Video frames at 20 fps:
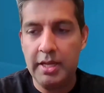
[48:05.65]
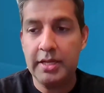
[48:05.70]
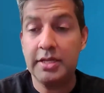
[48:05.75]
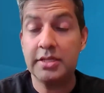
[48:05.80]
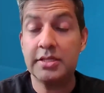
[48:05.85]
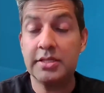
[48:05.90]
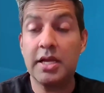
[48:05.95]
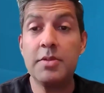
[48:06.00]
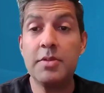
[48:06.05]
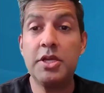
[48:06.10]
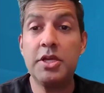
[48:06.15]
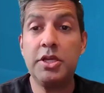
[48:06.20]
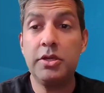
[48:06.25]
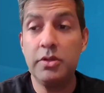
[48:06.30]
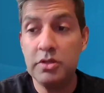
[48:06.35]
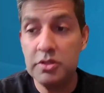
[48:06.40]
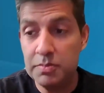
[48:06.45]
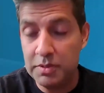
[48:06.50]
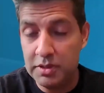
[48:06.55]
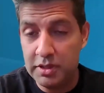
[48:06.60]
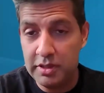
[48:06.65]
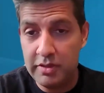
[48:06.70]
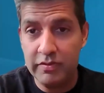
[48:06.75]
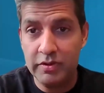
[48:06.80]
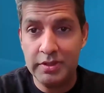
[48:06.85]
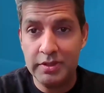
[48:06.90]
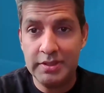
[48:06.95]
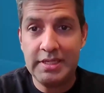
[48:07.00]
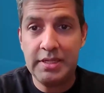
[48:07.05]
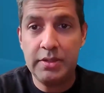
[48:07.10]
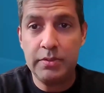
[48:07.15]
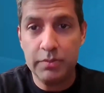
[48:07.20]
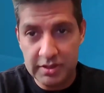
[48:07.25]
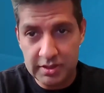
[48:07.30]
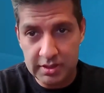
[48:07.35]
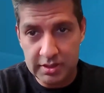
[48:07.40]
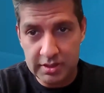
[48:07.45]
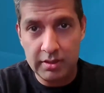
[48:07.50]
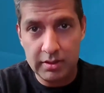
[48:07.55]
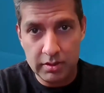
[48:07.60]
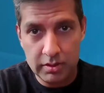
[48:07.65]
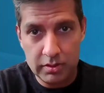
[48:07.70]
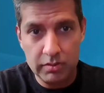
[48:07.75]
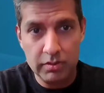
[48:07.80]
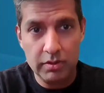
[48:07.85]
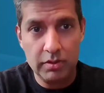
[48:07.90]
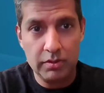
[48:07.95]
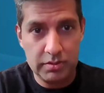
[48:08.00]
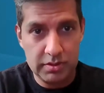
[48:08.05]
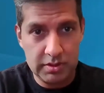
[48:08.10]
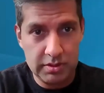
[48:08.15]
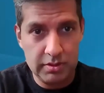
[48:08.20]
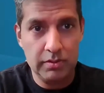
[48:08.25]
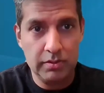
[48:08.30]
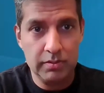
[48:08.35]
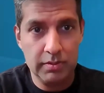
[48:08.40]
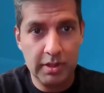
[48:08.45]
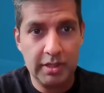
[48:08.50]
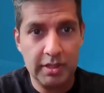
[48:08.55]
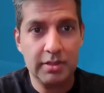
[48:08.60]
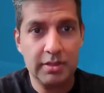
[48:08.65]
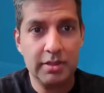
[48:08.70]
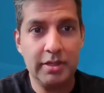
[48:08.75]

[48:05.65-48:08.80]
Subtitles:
because I'm a huge believer in de-risking your growth too, right?